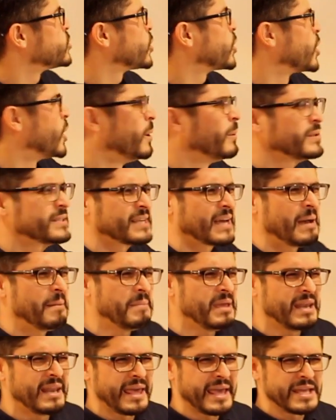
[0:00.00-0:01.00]
to
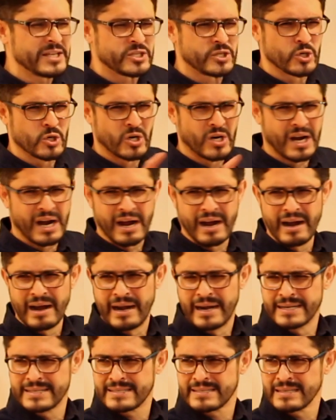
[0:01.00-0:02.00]
contaminate your
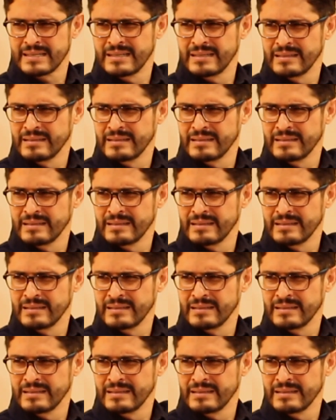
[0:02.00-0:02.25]
heart.